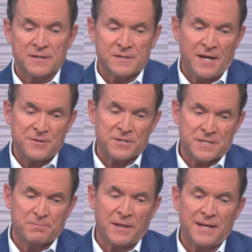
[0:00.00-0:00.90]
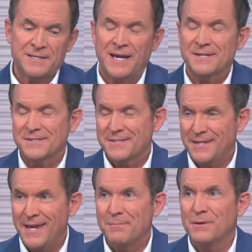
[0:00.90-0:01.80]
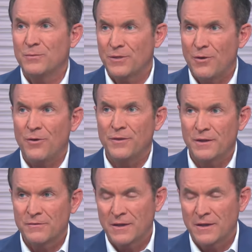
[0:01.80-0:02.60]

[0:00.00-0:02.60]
It's not just planning taxes today, but with all the,